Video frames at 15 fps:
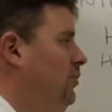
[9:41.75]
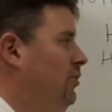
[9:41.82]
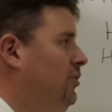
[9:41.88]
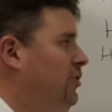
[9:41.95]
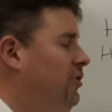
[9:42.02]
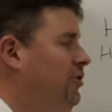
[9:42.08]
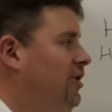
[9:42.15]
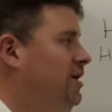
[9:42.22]
or
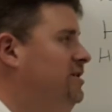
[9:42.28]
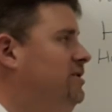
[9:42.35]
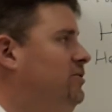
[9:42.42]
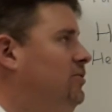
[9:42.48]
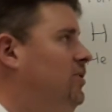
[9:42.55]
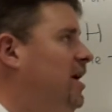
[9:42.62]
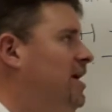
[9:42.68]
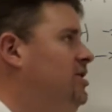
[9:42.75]
this
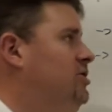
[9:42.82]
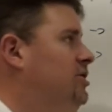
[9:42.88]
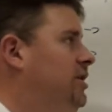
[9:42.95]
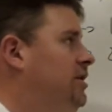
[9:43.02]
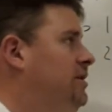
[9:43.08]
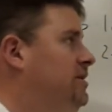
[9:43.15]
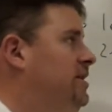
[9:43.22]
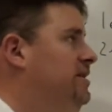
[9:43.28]

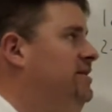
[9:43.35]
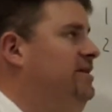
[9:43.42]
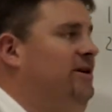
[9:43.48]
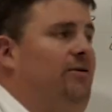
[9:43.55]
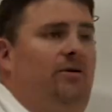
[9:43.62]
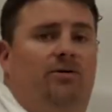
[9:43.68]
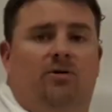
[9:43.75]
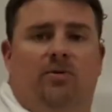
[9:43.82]
direction, the
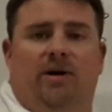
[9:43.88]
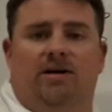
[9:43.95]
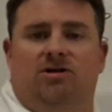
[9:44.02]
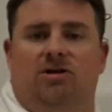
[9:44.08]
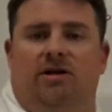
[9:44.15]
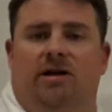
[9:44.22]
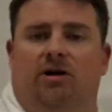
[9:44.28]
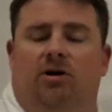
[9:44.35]
0
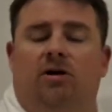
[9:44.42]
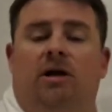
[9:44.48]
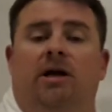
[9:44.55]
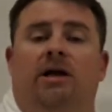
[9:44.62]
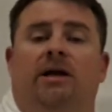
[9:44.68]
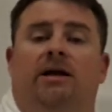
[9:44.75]
direction here,